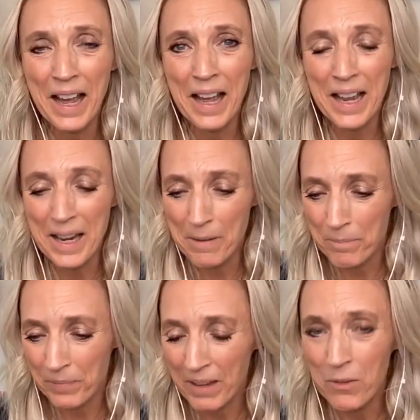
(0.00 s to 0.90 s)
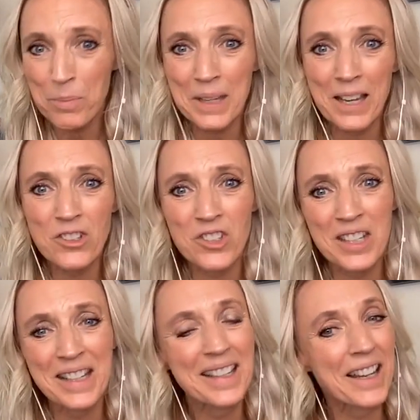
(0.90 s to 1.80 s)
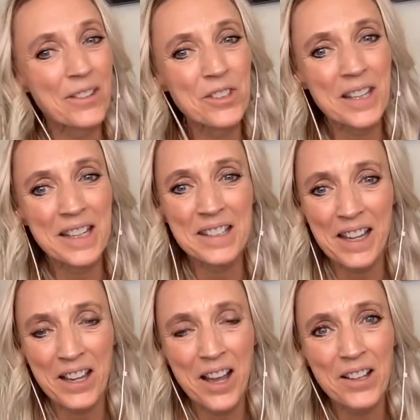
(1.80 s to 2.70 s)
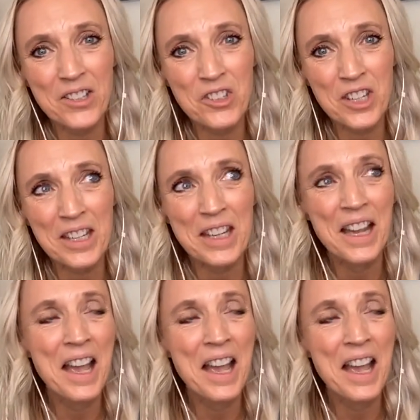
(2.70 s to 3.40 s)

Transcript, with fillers: I have a PhD in counseling psychology.